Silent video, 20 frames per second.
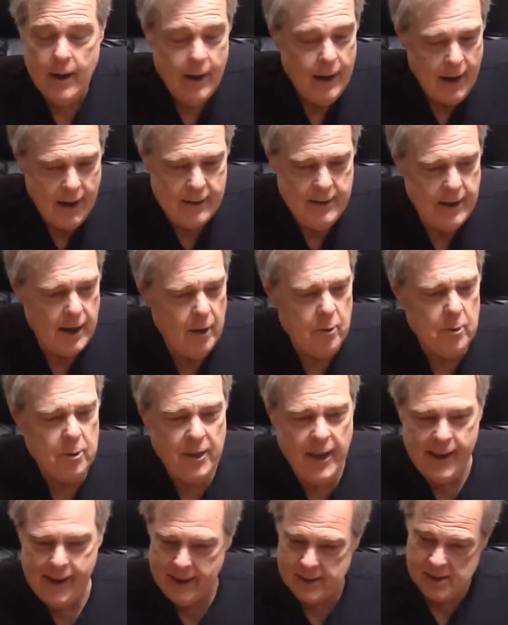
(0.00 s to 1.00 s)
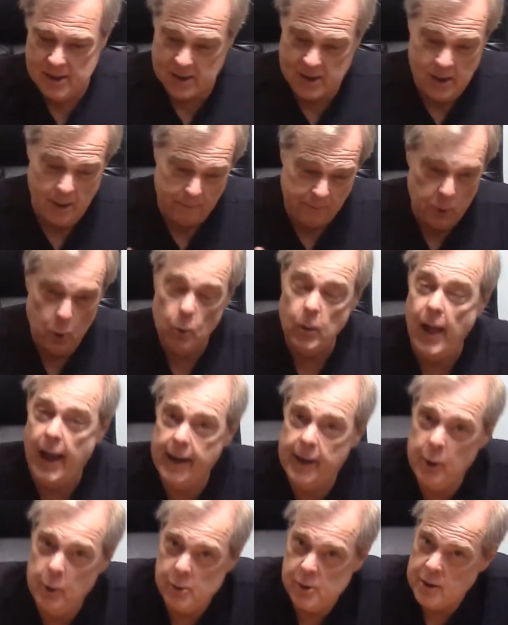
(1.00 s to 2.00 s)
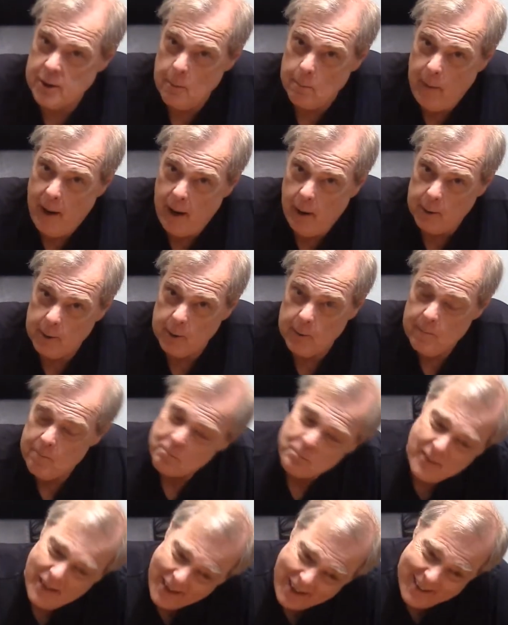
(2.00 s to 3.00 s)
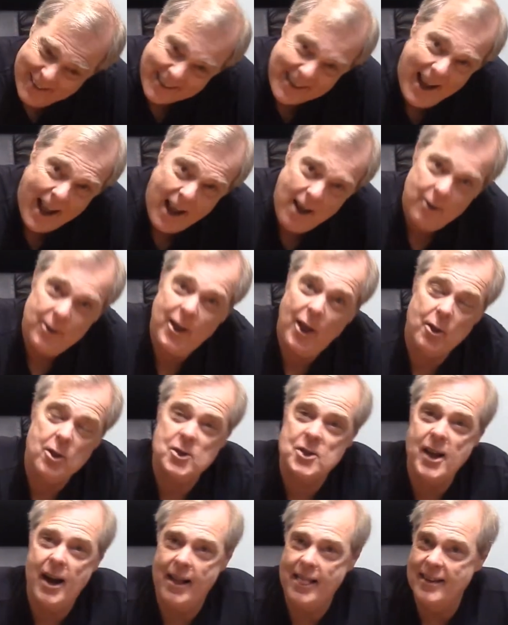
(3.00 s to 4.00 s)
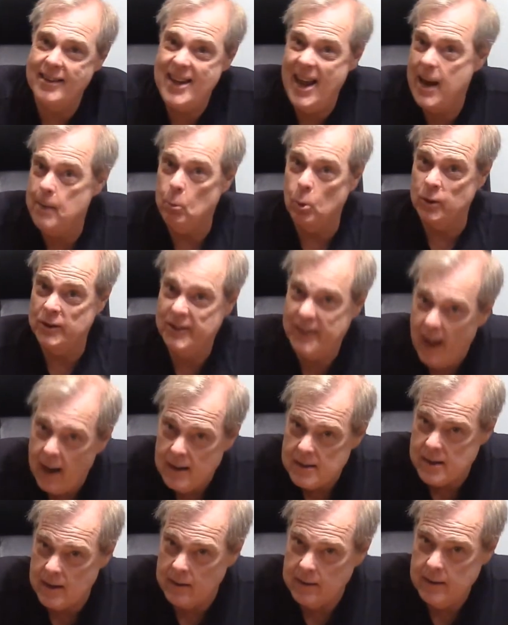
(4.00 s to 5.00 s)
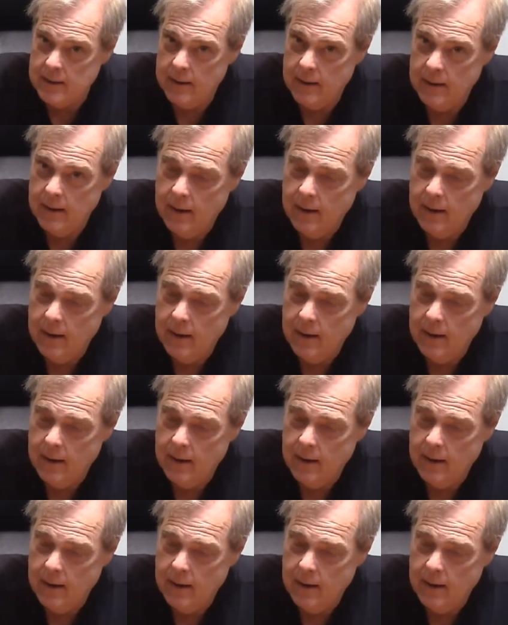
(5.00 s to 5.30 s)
And the other thing is if you like using the powder, and the guy on the other side of the table doesn't,